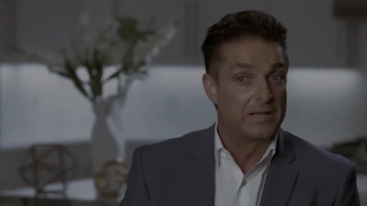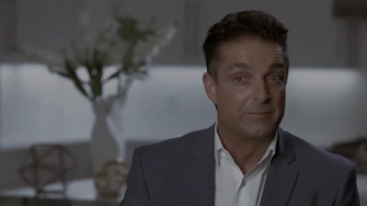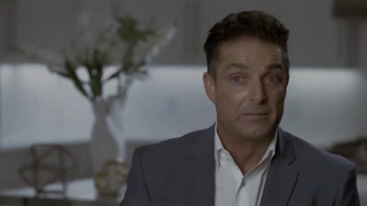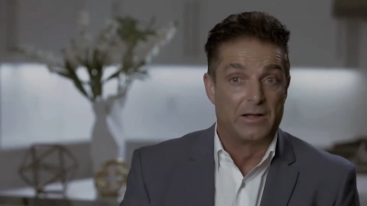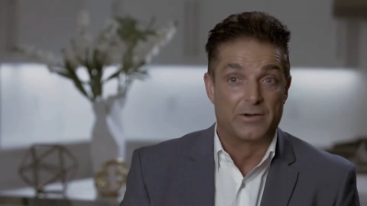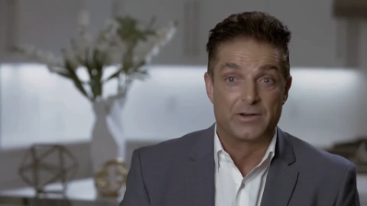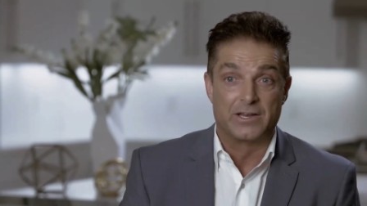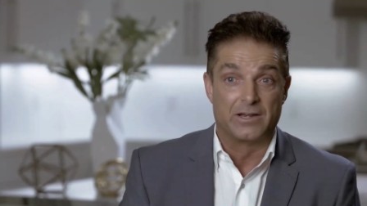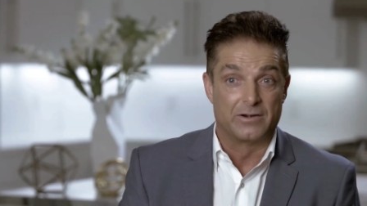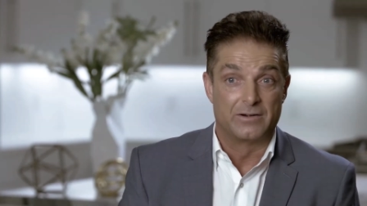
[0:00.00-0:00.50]
came
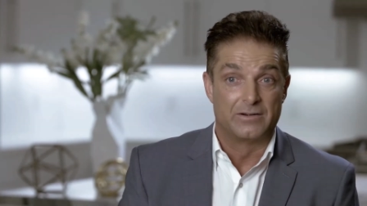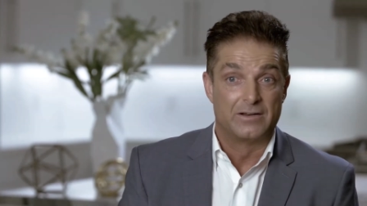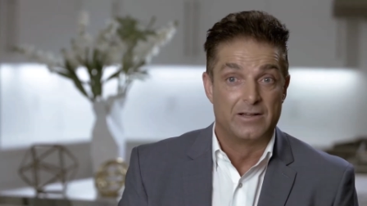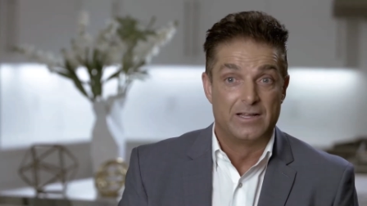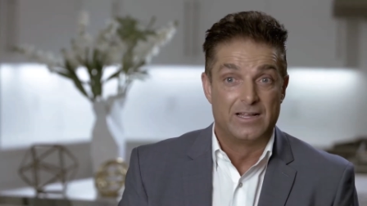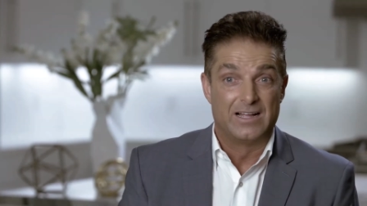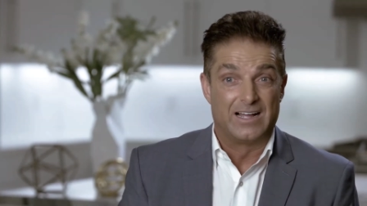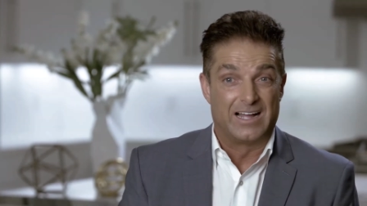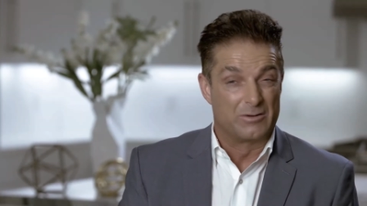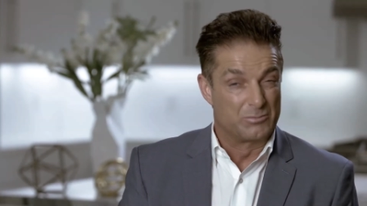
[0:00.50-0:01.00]
out here,
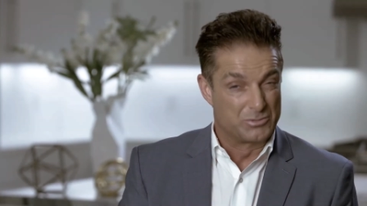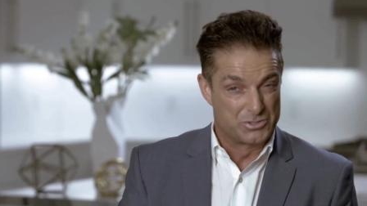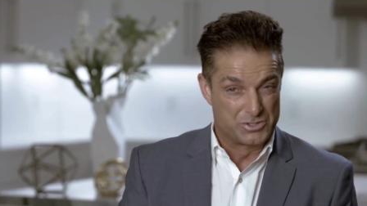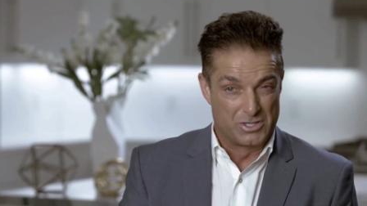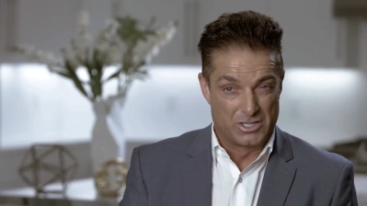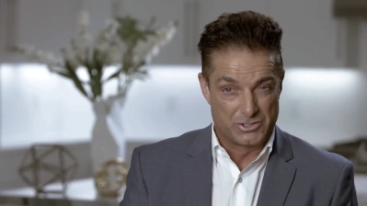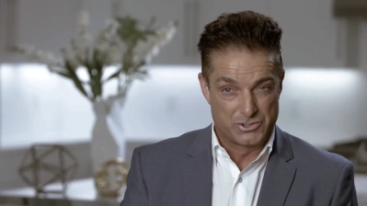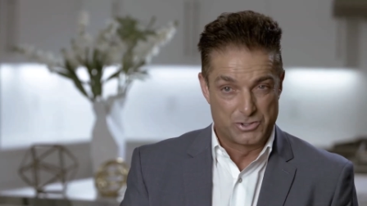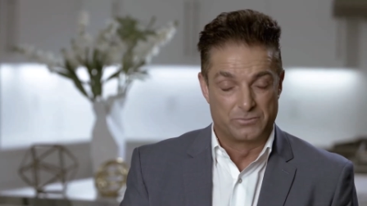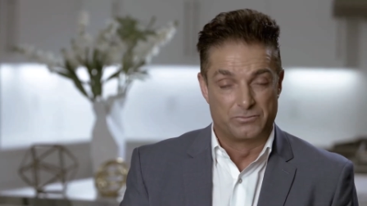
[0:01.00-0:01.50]
I was
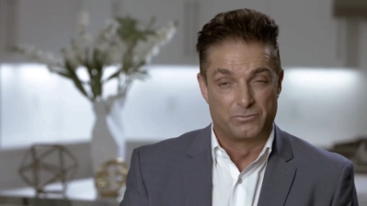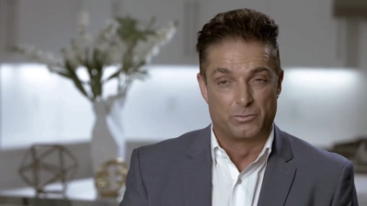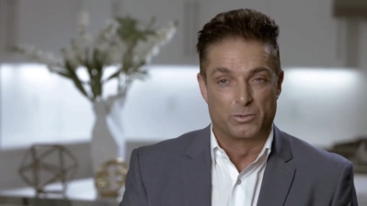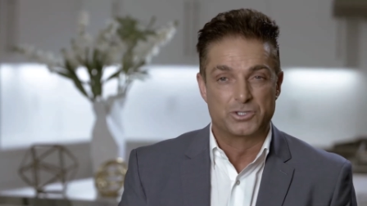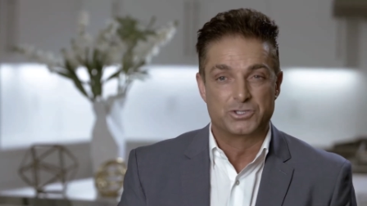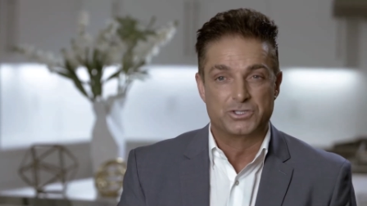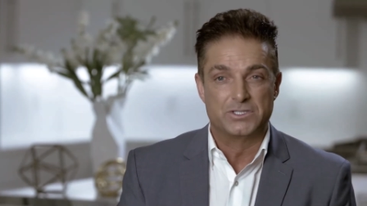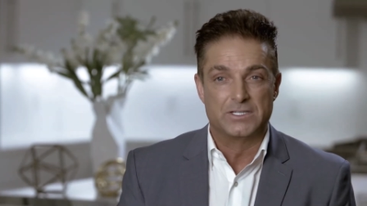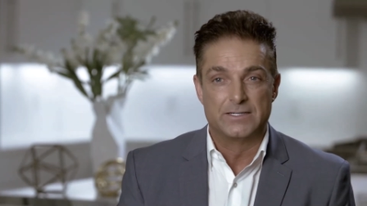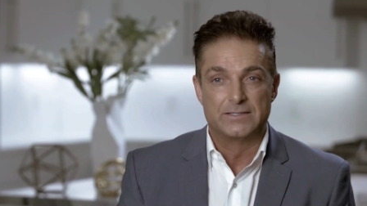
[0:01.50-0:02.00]
not so
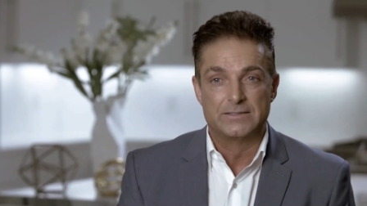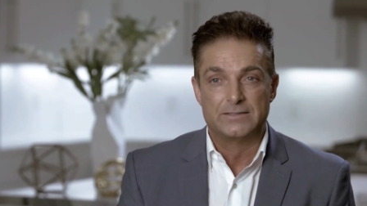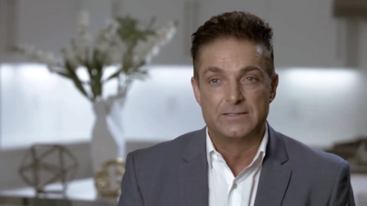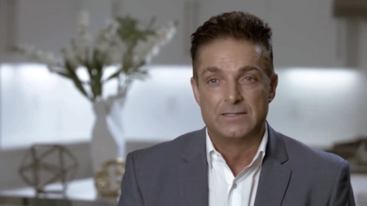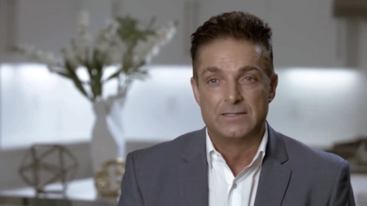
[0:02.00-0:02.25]
fortunate.